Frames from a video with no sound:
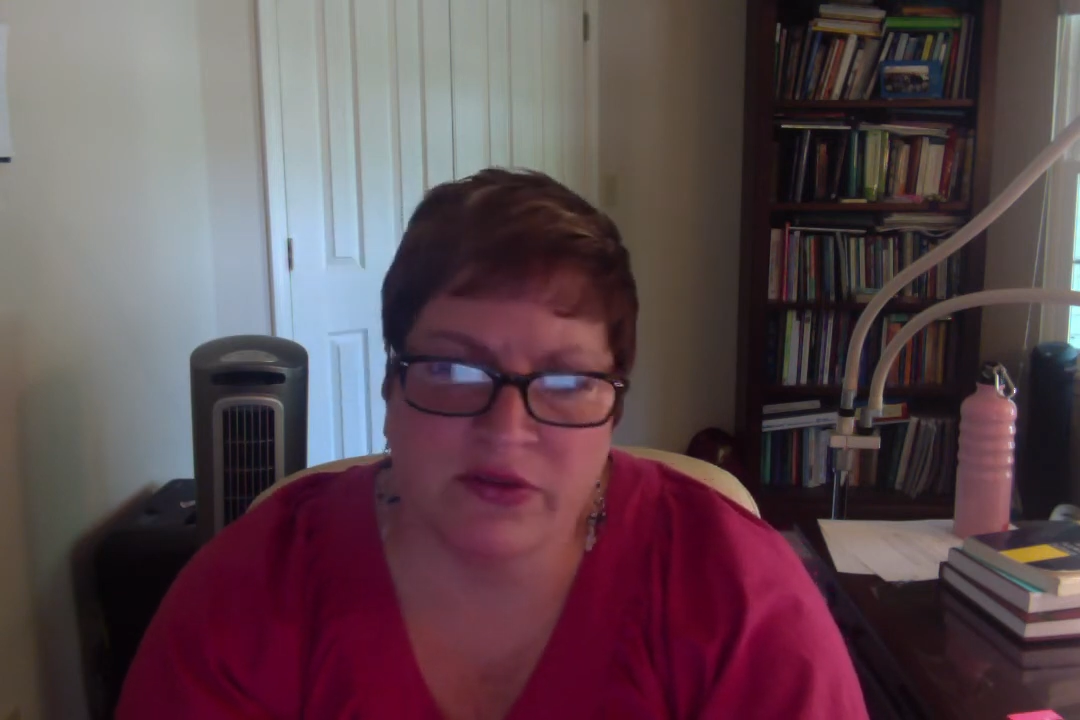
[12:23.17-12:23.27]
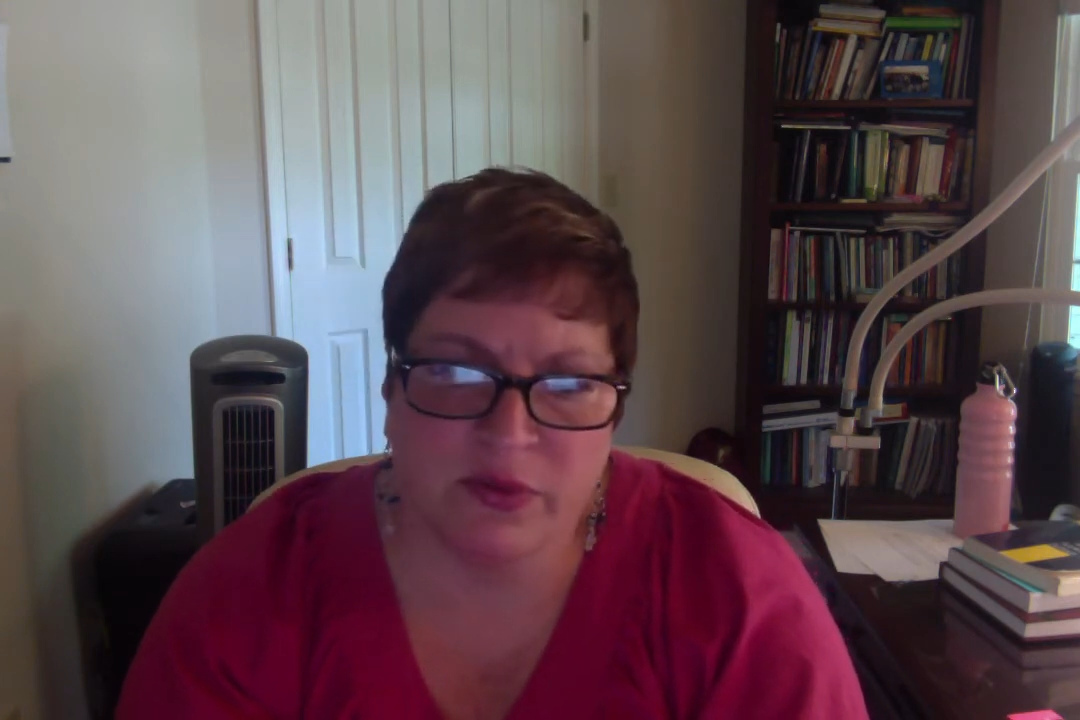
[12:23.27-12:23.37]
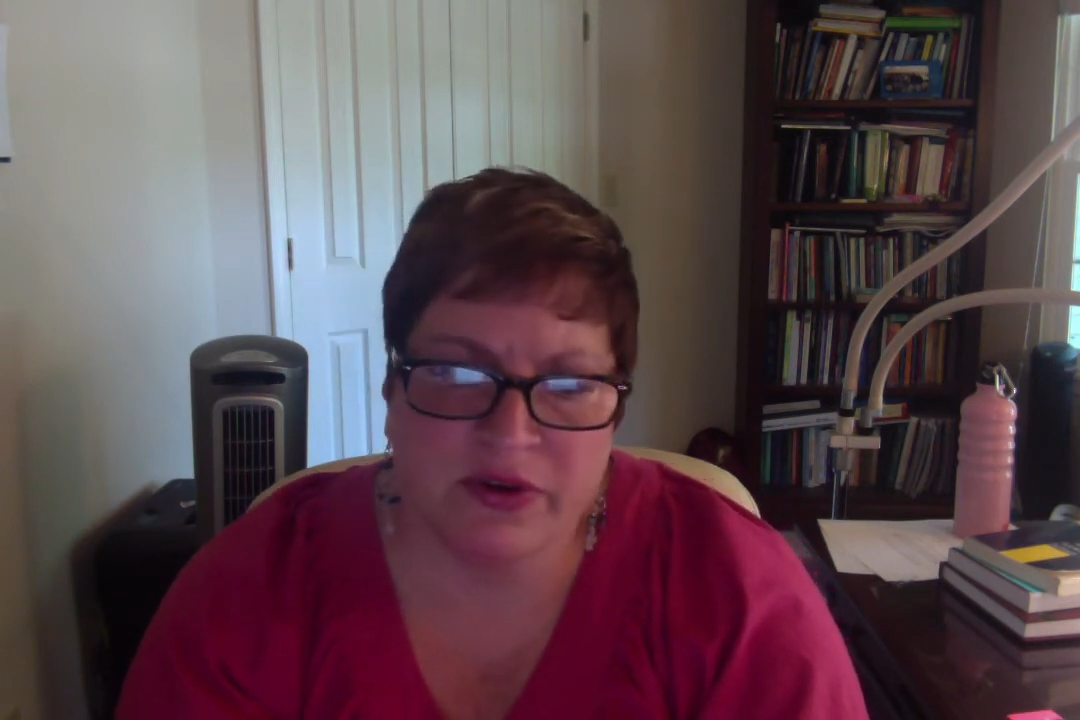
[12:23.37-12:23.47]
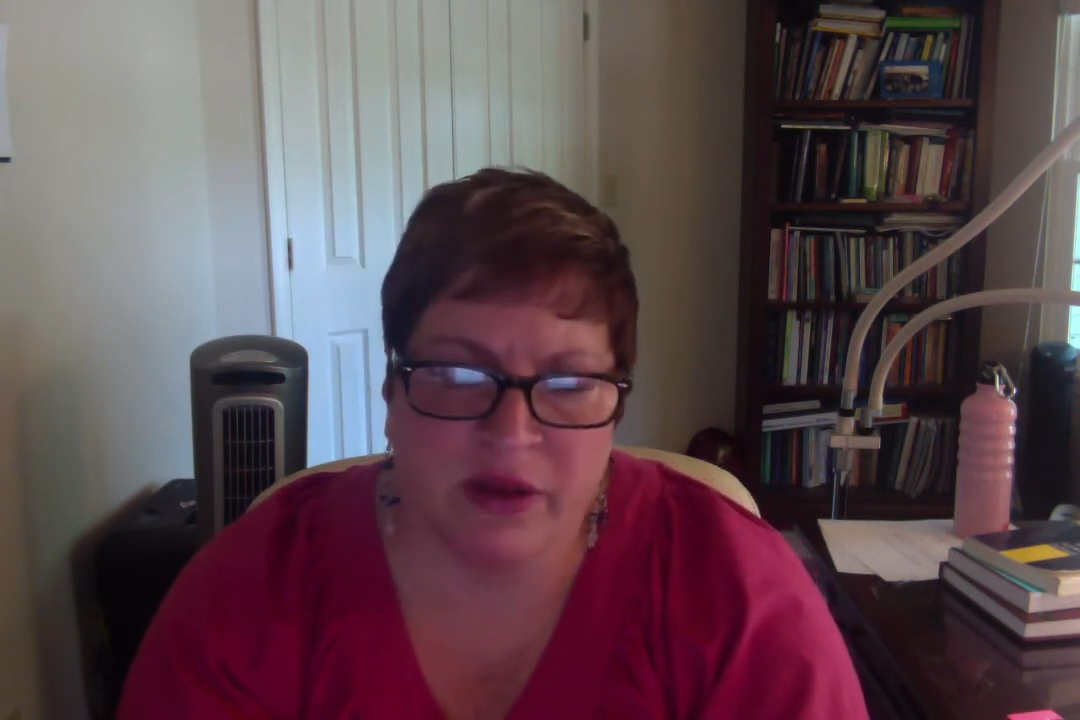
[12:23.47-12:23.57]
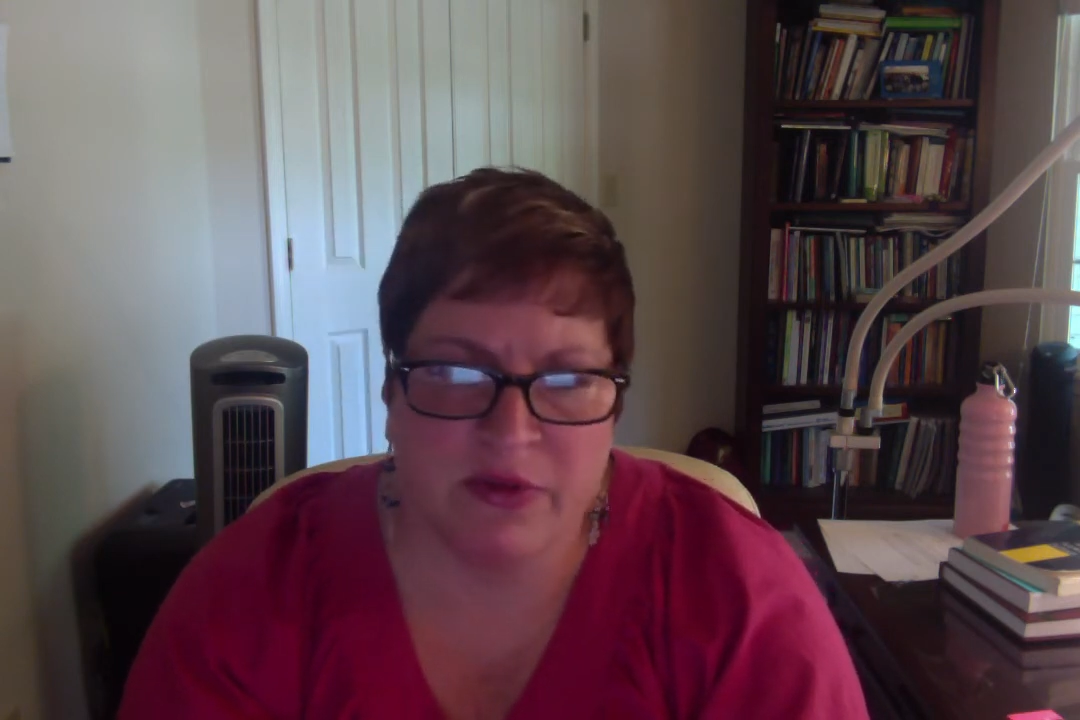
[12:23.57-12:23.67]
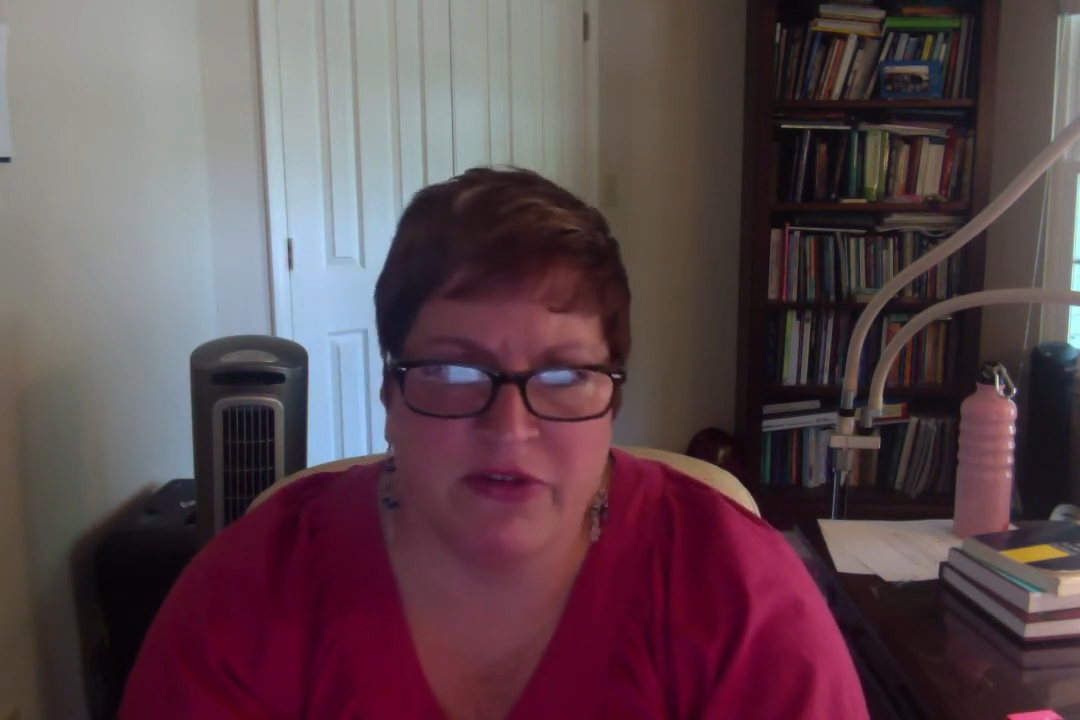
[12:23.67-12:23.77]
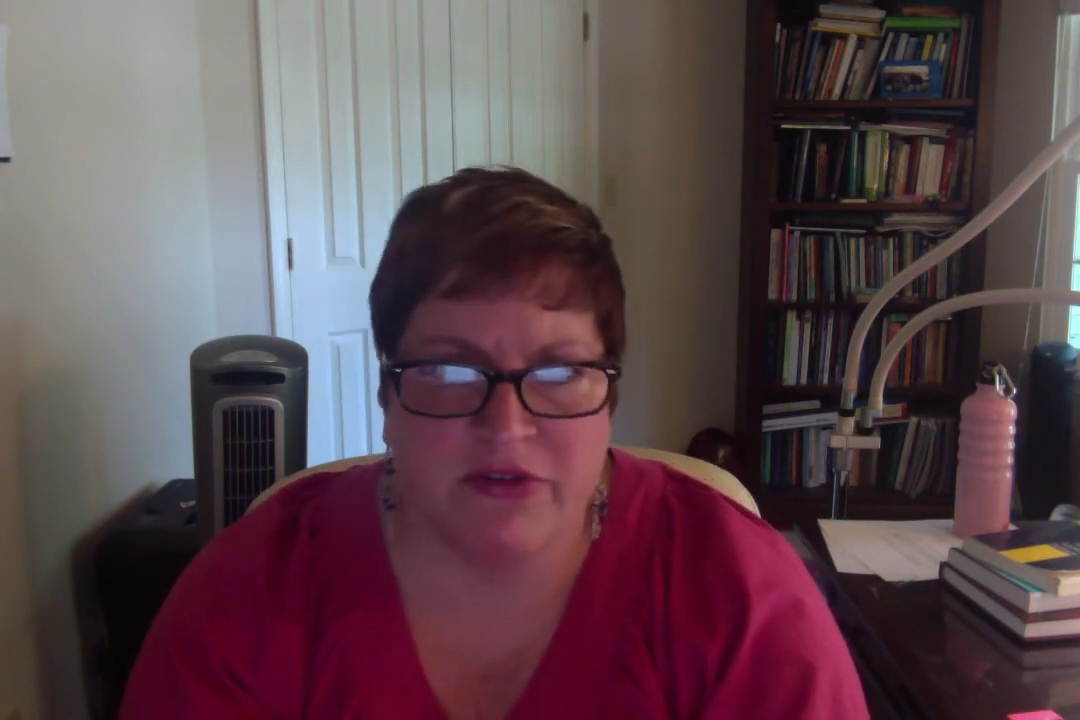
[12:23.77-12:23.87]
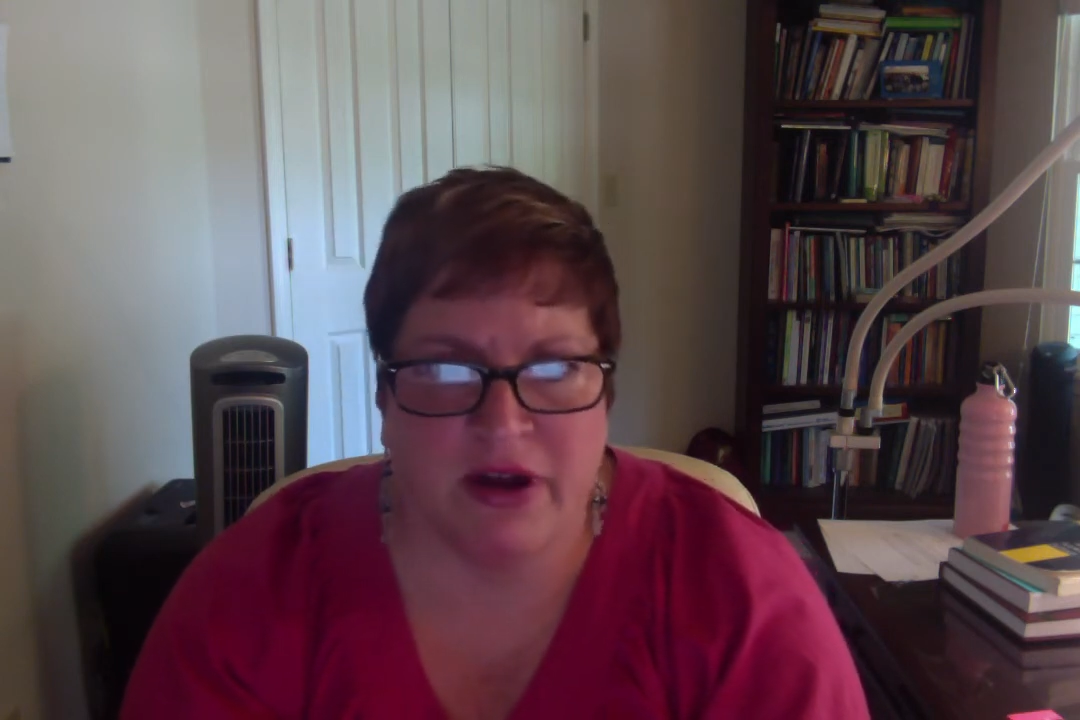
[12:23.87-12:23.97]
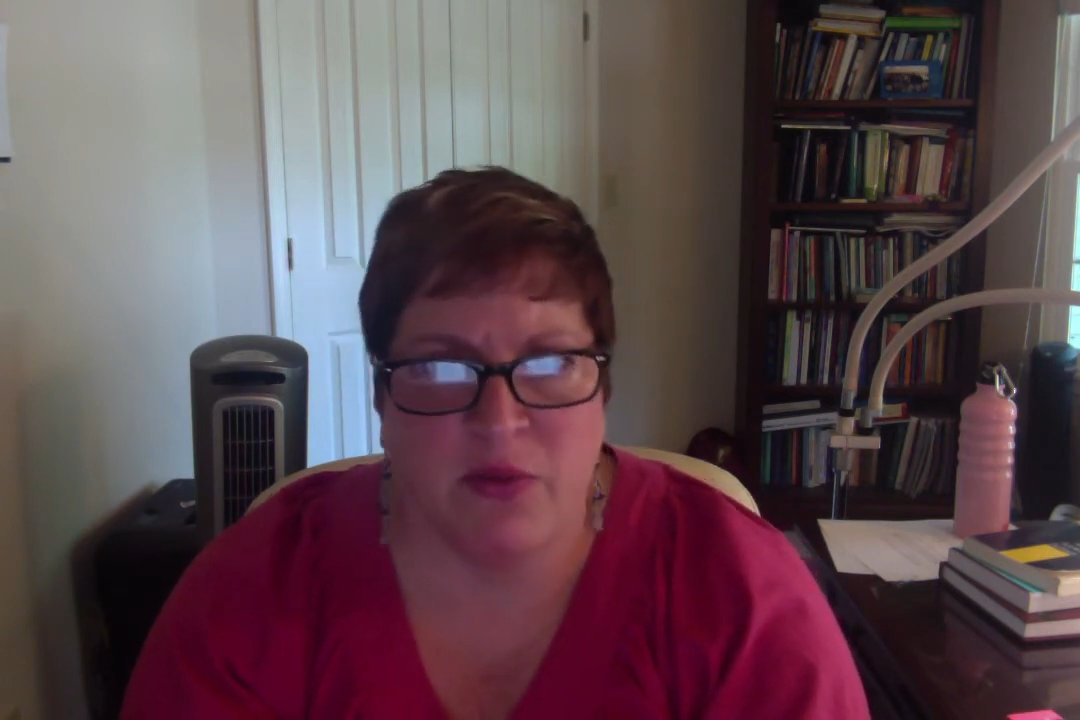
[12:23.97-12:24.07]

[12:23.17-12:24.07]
that were demonstrated?